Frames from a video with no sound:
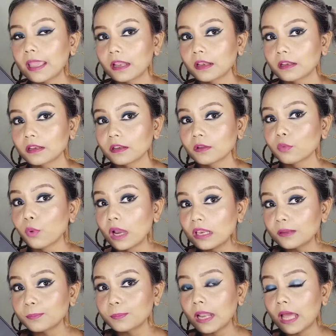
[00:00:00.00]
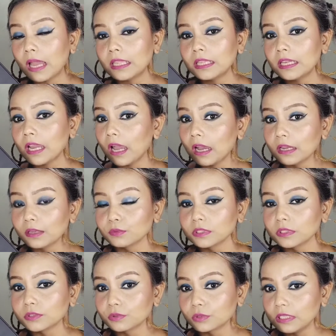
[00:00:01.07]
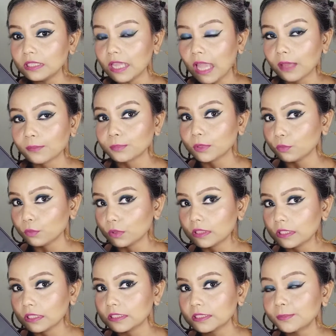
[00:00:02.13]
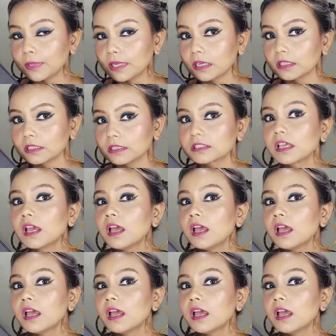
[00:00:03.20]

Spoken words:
and while applying, I was really happy with this, because